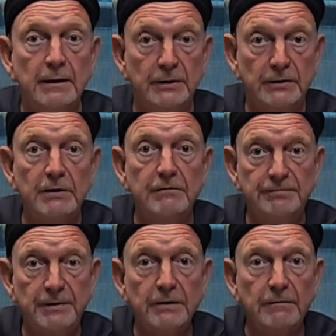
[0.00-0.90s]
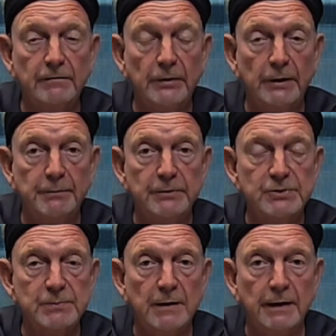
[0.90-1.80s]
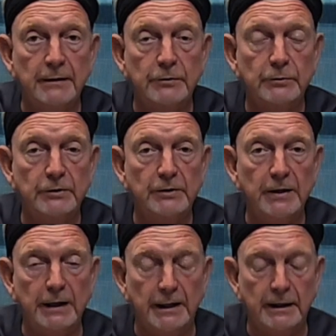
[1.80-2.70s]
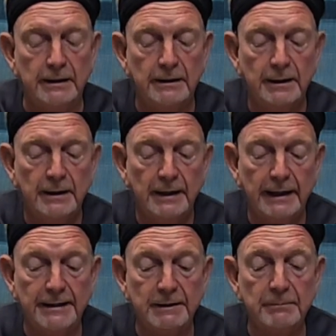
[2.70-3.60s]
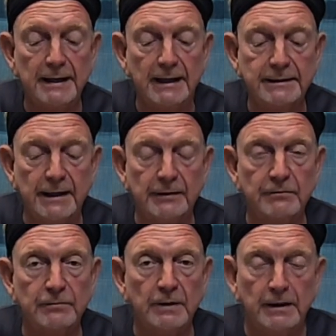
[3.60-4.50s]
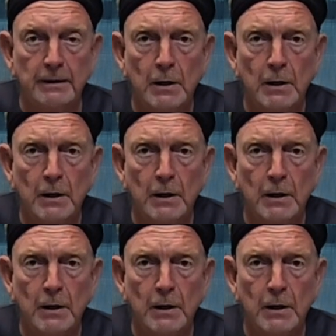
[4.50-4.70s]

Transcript: You can feel it flowing up your spine, through your head, and then back down the front.